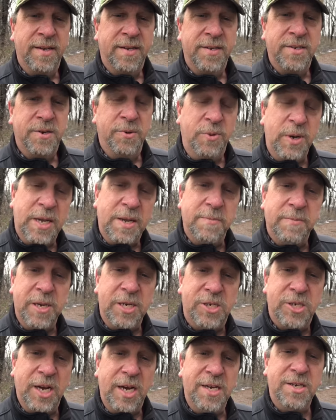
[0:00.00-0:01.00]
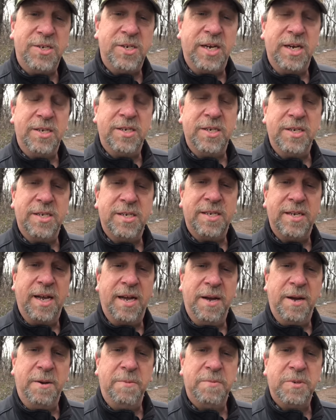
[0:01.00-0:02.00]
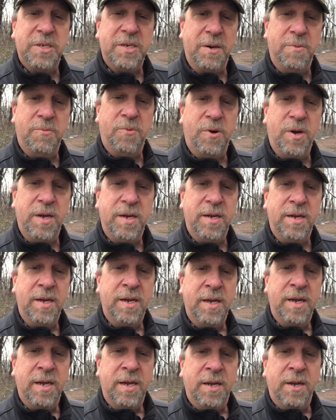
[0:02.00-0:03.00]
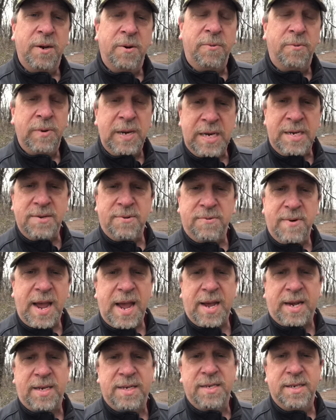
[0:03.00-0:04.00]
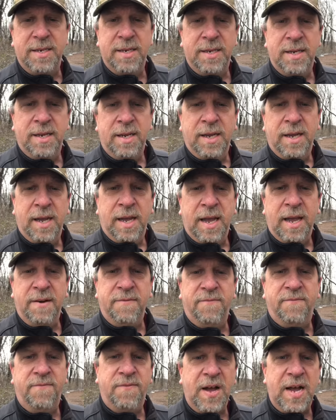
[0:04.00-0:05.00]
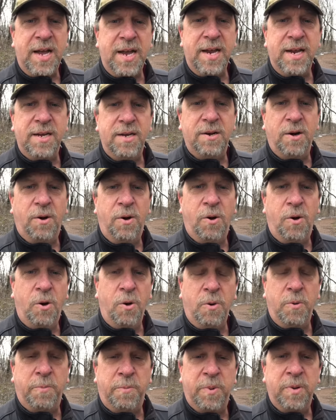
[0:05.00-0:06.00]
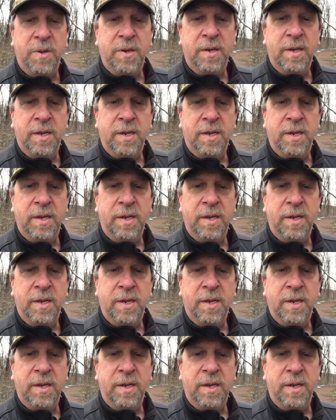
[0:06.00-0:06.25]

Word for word: So we can be change agents to help someone redirect and find hope